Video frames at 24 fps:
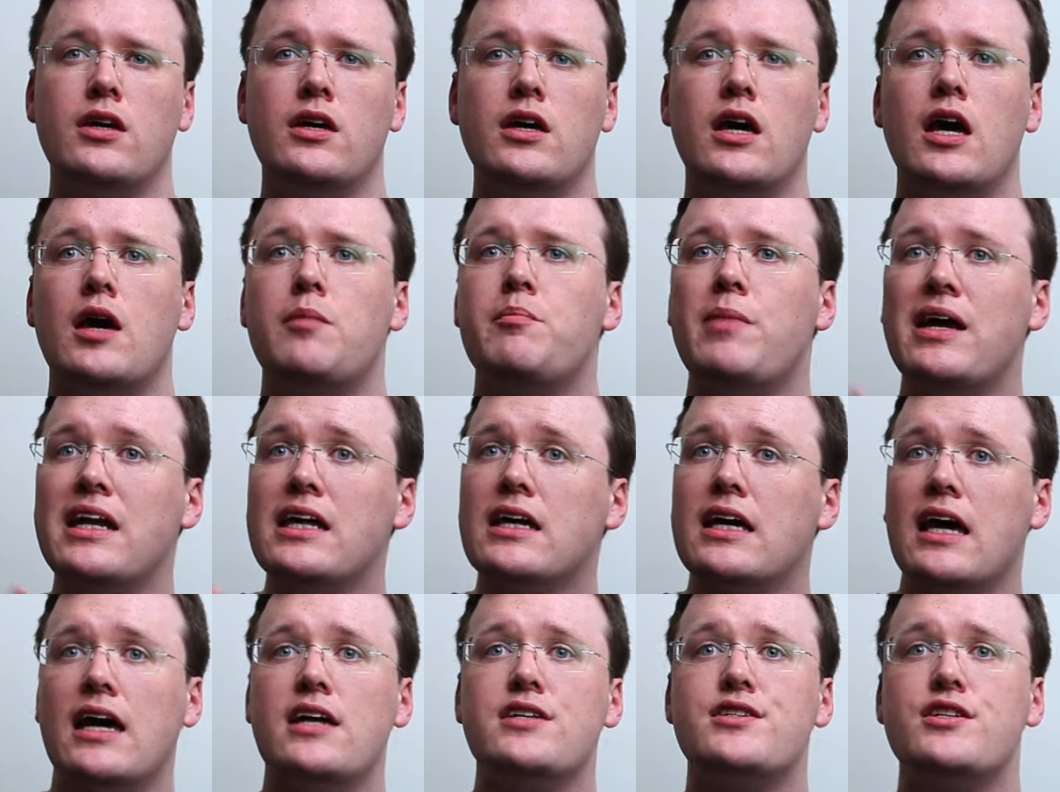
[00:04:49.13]
In many
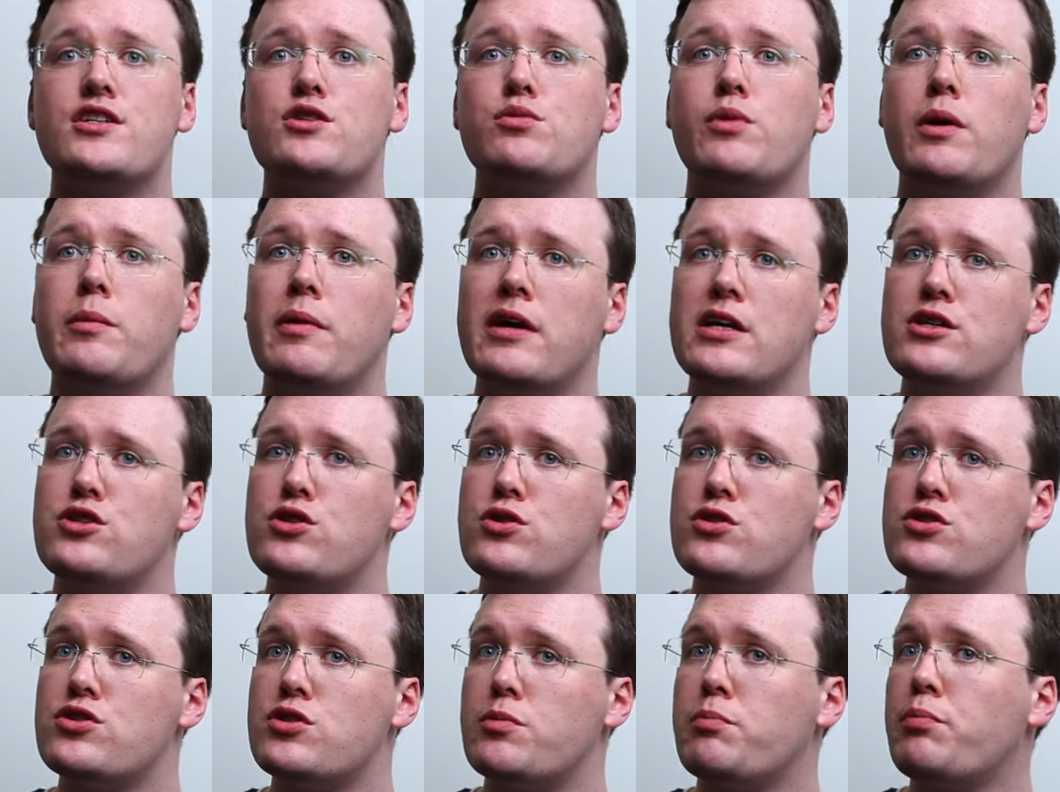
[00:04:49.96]
cases, we may
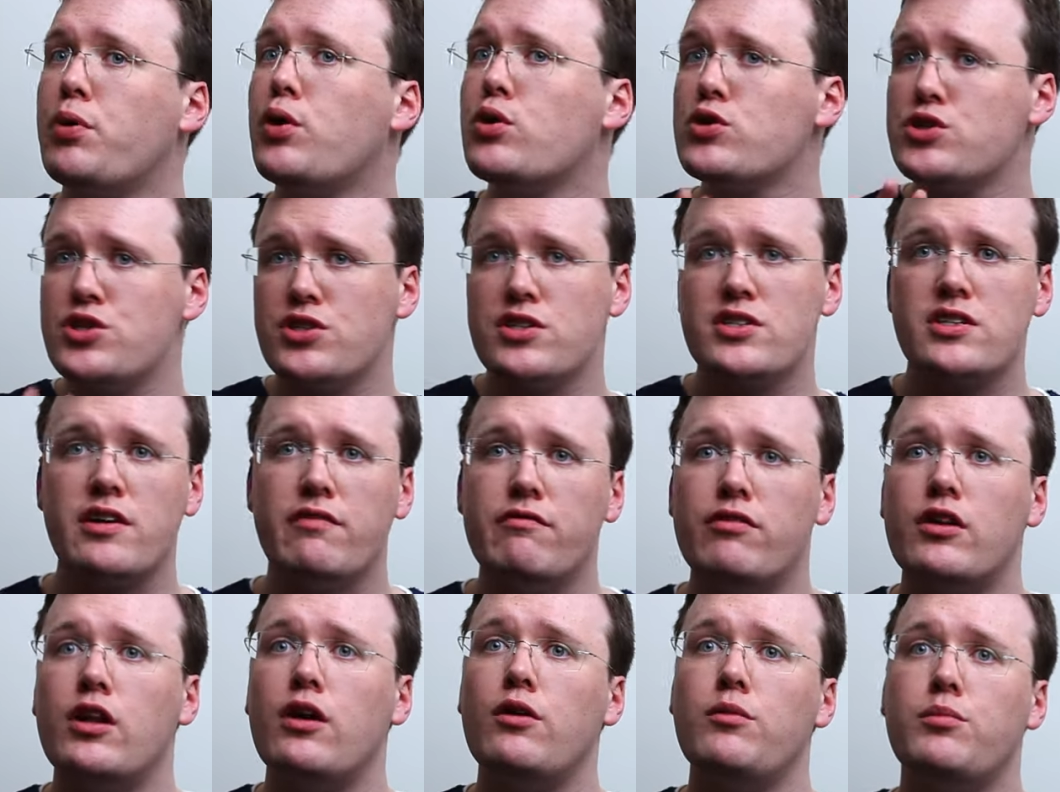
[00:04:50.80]
choose to push this
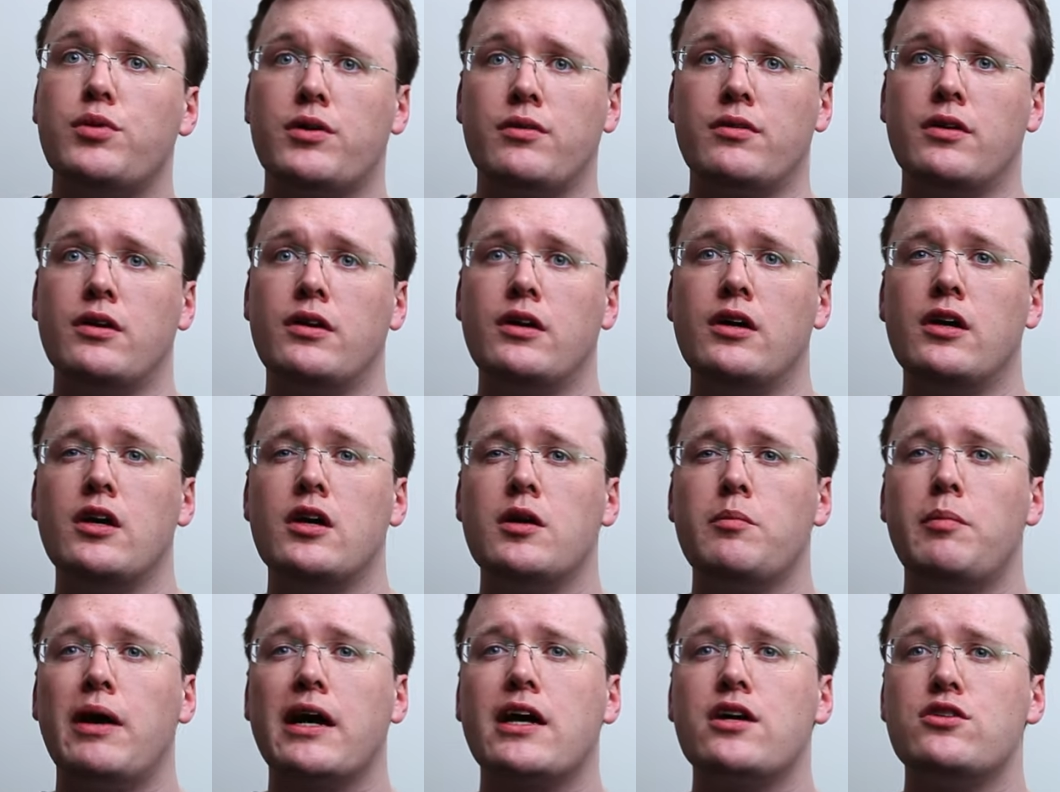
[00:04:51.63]
envelope
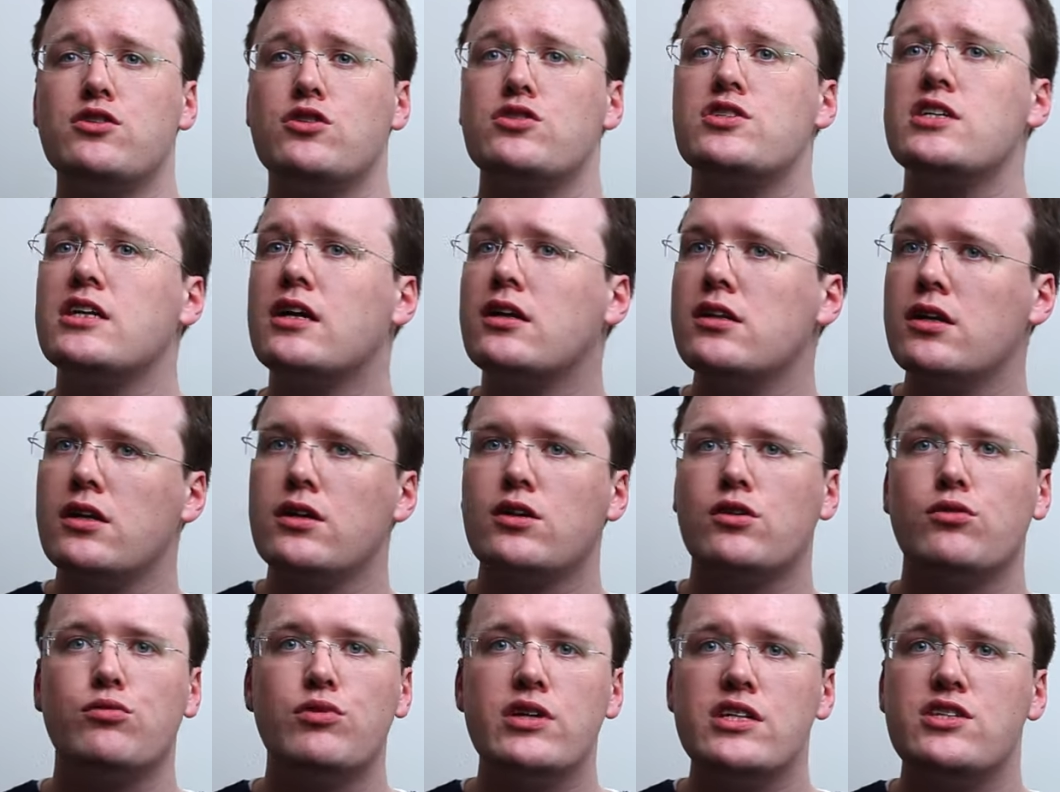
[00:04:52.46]
by conducting
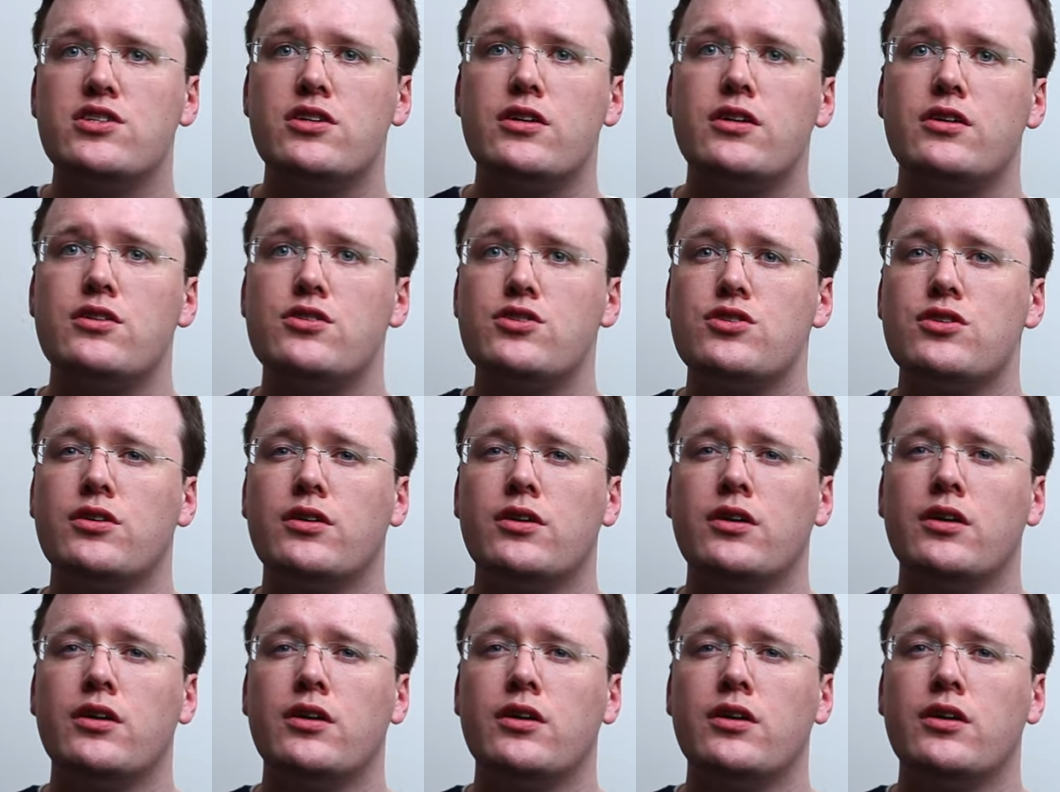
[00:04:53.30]
clinical research,